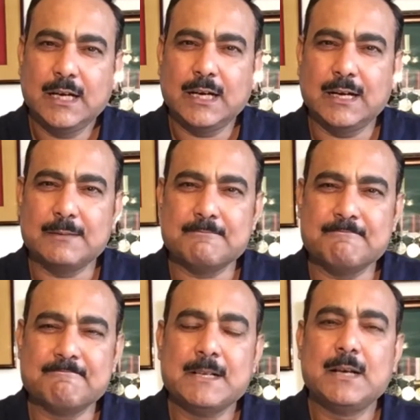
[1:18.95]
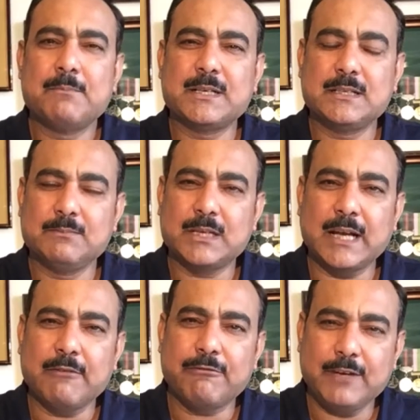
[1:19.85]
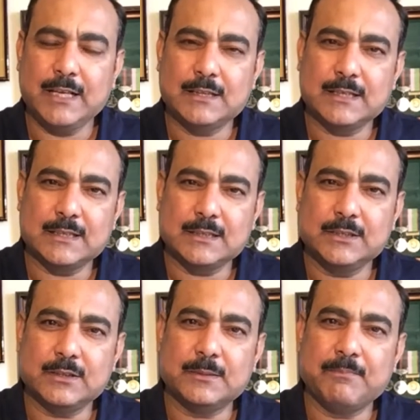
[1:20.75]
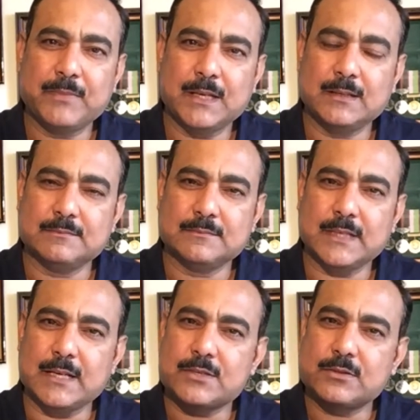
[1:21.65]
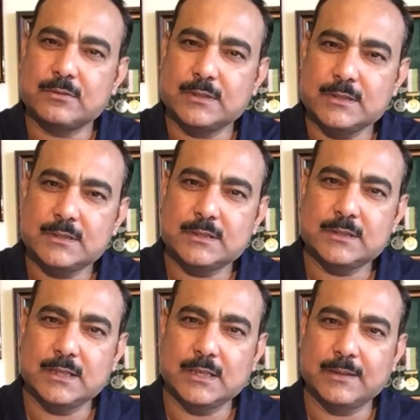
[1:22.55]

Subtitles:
But I feel that as students,